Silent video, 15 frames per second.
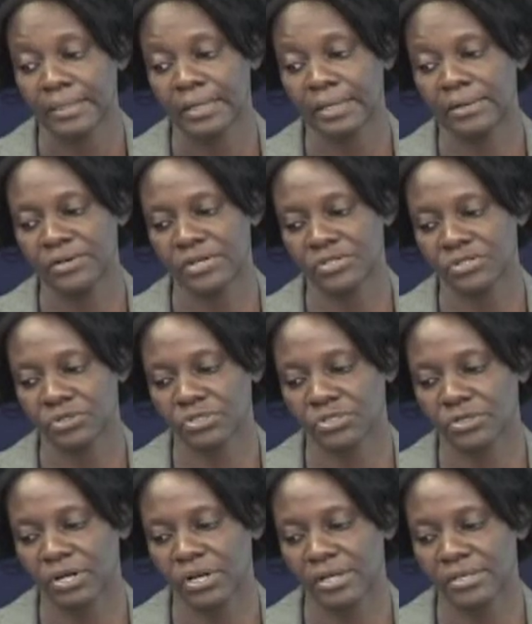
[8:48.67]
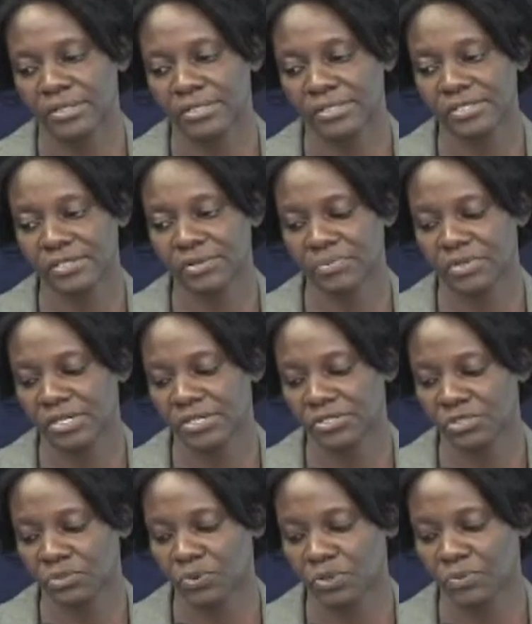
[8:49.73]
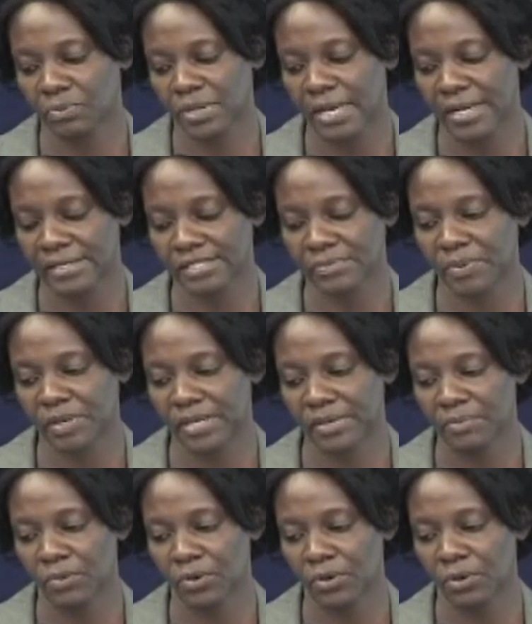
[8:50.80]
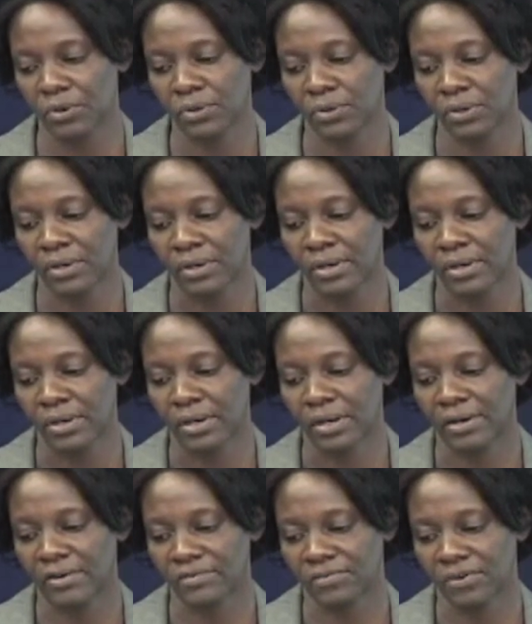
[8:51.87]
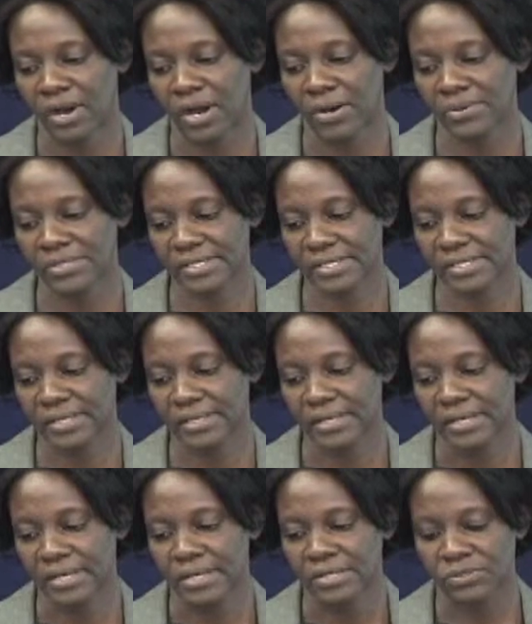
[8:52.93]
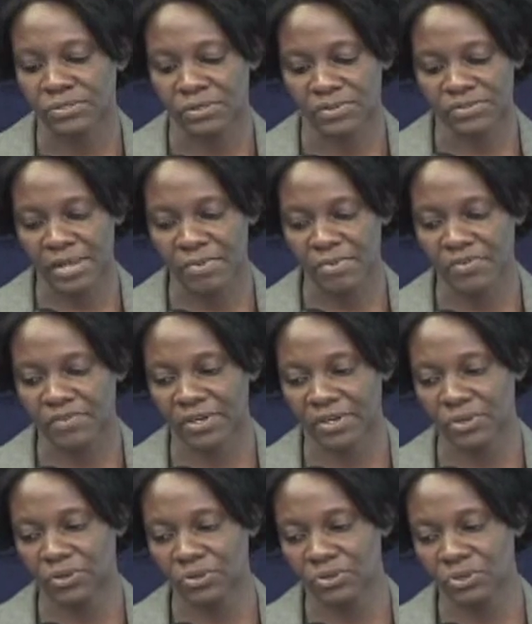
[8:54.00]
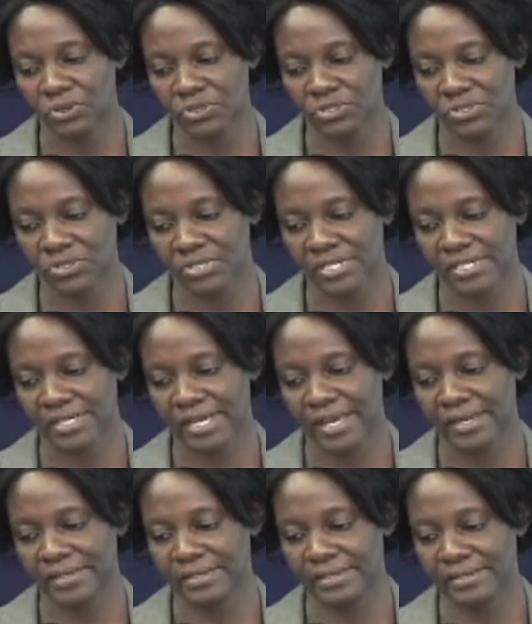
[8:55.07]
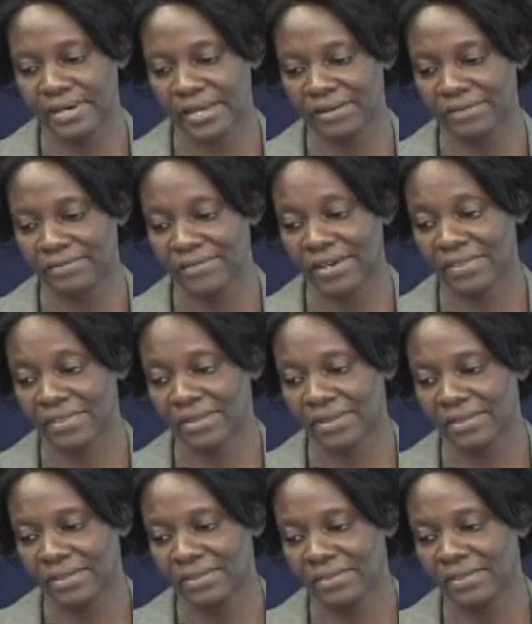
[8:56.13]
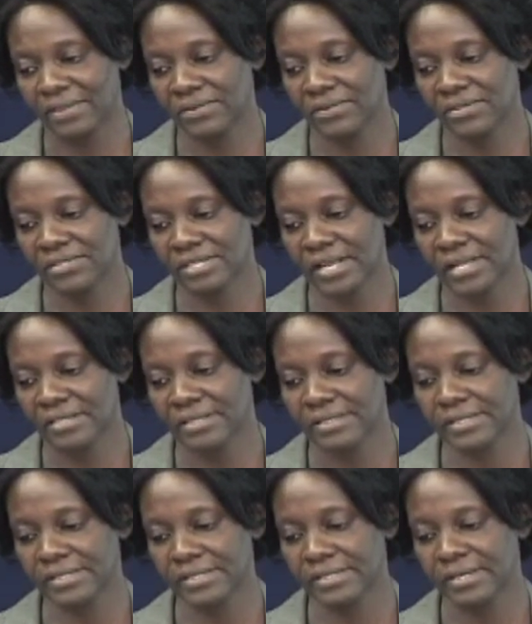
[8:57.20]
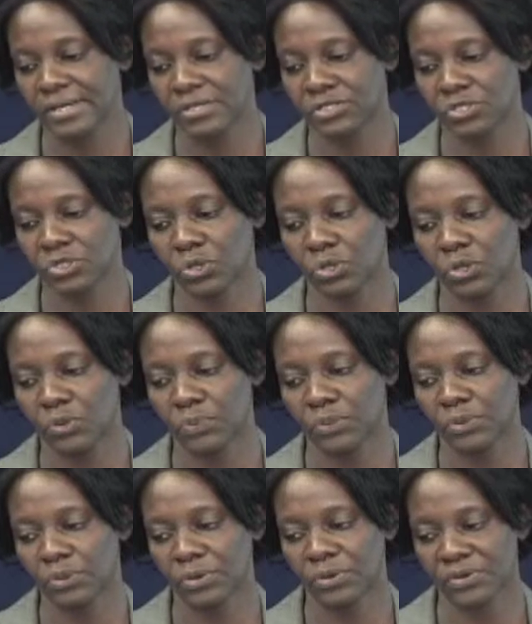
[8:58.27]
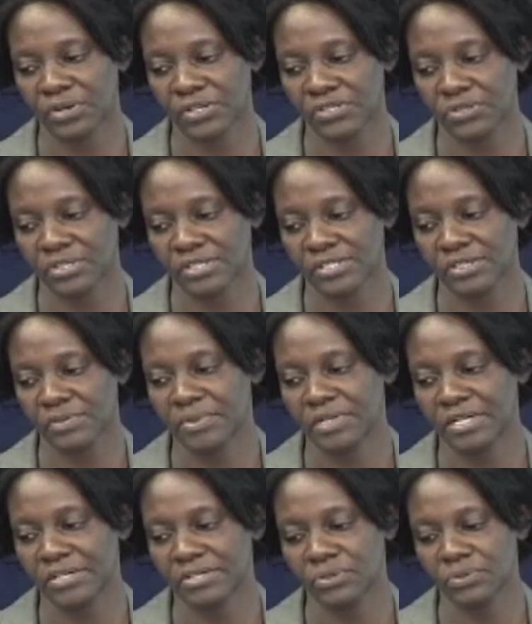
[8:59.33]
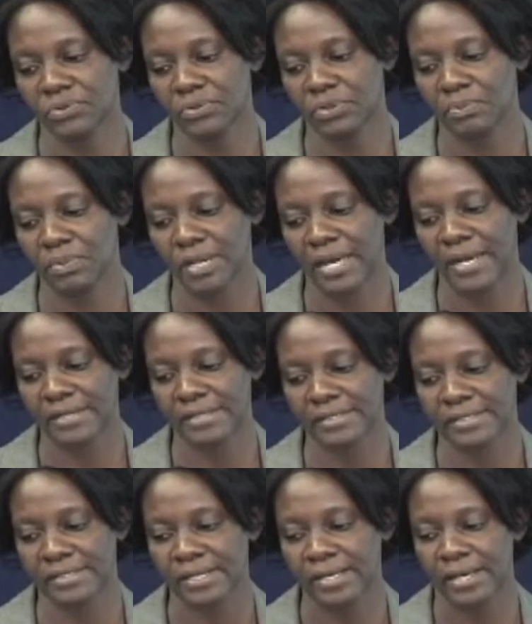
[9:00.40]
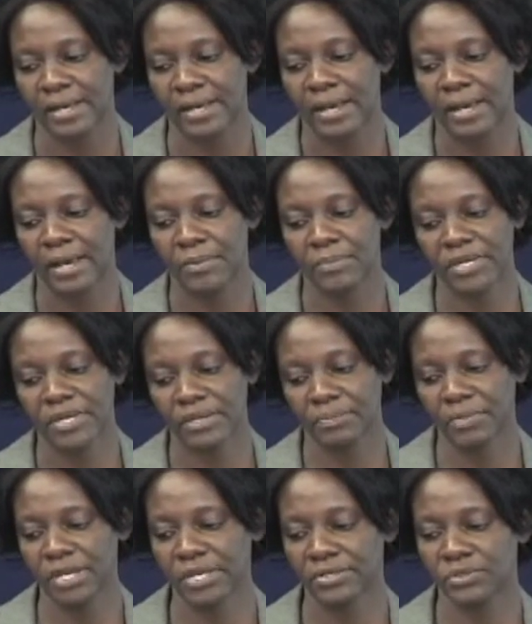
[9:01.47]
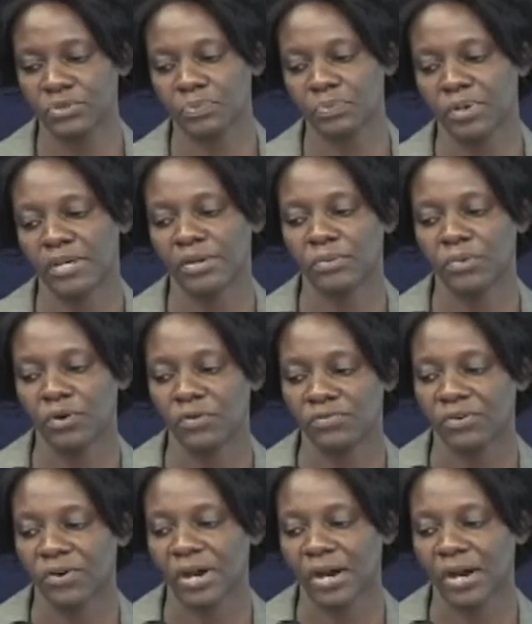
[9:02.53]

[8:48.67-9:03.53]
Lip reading: racial discrimination, with blacks paying more for housing. So some of the conclusions that I derive are the results show pure racial discrimination, with blacks being made to pay more for